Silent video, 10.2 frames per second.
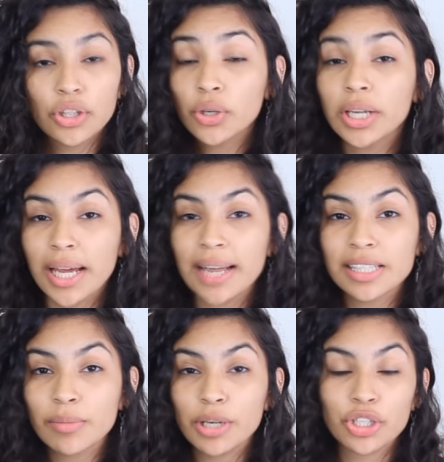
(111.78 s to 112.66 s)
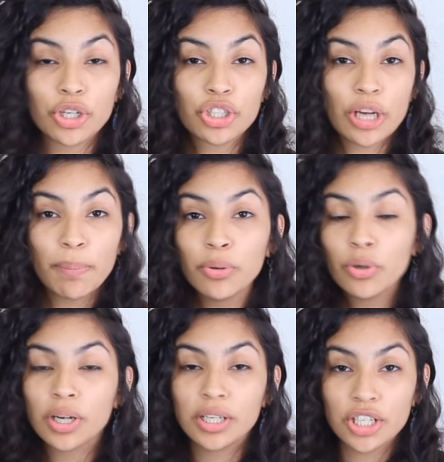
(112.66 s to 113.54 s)
You can add some in your
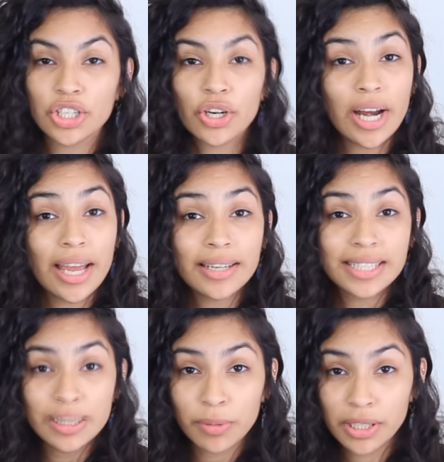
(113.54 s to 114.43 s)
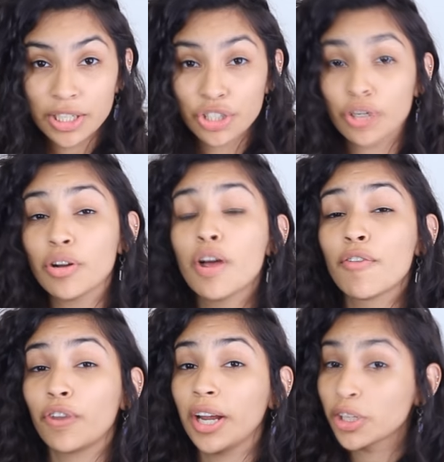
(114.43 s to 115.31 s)
shampoo, conditioner, and deep conditioner
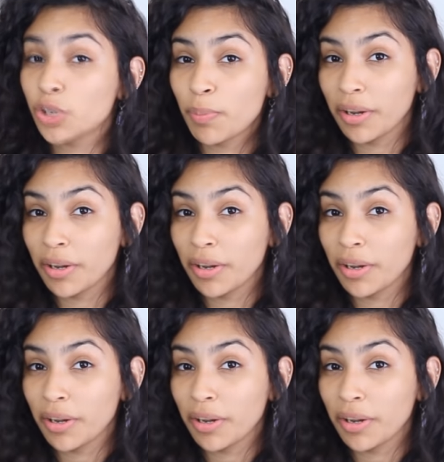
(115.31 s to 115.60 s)
for extra